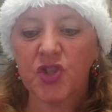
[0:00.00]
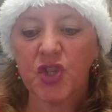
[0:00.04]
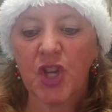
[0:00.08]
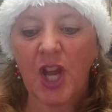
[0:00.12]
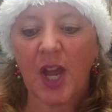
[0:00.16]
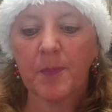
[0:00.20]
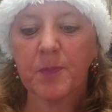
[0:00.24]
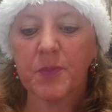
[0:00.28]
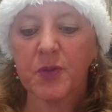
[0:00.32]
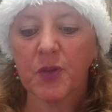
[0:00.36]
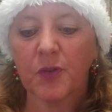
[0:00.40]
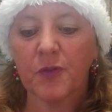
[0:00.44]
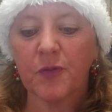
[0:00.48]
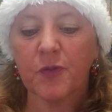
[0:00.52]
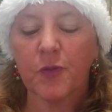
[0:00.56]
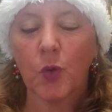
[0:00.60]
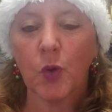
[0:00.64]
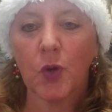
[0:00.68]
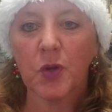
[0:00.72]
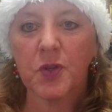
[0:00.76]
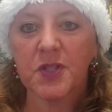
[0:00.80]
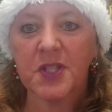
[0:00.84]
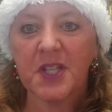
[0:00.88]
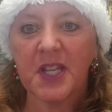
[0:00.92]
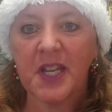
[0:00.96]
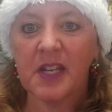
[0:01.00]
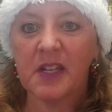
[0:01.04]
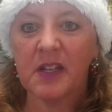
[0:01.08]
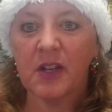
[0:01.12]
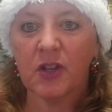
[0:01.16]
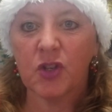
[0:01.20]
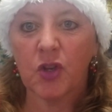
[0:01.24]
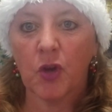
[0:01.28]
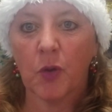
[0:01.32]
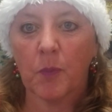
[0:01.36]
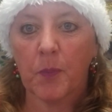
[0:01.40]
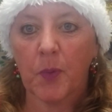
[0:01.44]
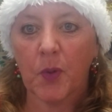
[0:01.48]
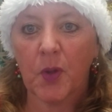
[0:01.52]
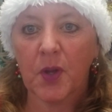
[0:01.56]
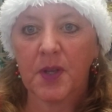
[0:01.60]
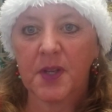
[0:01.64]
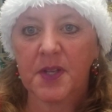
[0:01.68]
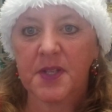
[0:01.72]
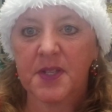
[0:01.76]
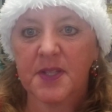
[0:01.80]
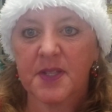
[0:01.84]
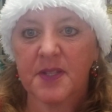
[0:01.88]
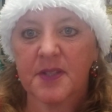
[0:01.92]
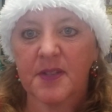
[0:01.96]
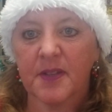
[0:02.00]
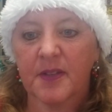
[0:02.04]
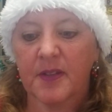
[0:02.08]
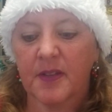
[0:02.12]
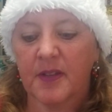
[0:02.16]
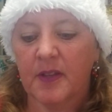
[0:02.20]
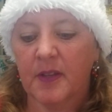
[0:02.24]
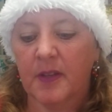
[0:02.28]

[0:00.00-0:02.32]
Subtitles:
chapter 14 in your books,